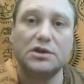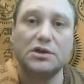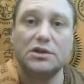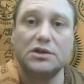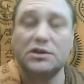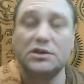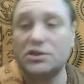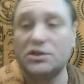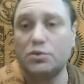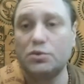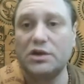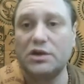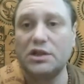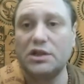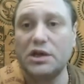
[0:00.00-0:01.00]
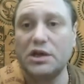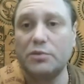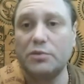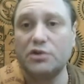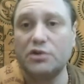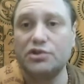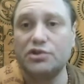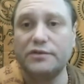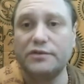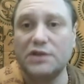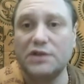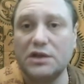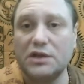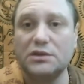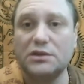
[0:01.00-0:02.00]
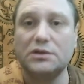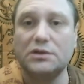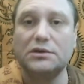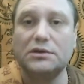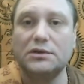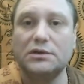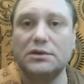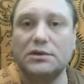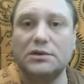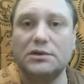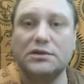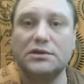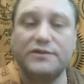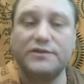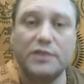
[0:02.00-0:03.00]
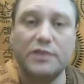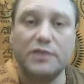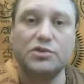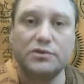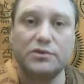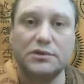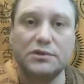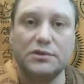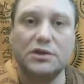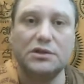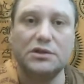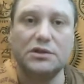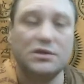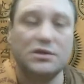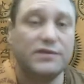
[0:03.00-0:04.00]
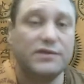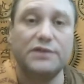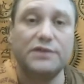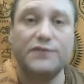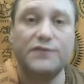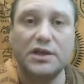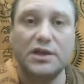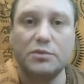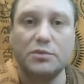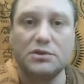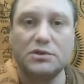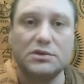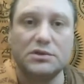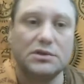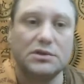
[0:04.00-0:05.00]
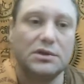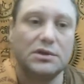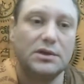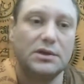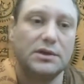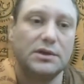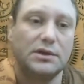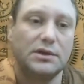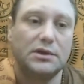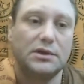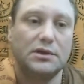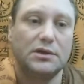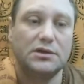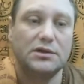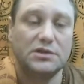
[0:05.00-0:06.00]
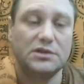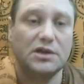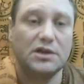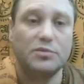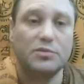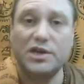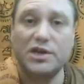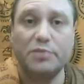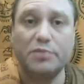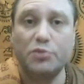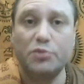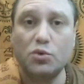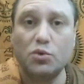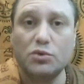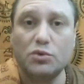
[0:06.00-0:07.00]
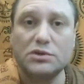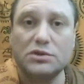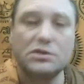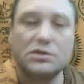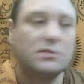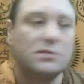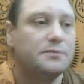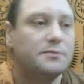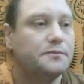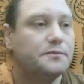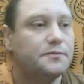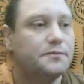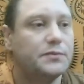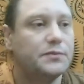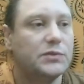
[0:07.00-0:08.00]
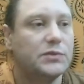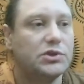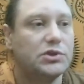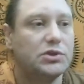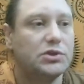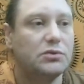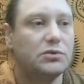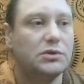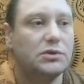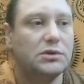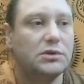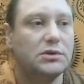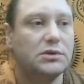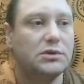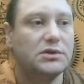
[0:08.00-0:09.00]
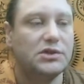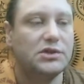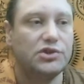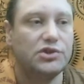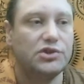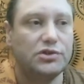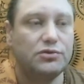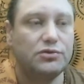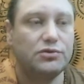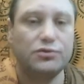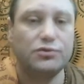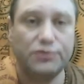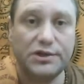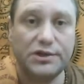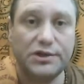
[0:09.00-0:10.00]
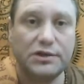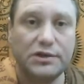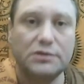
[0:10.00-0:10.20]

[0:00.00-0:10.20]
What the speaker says: That's what I like about Sivananda, Swami Sivananda. He's very famous. He's got many books, so I suggest you to read it.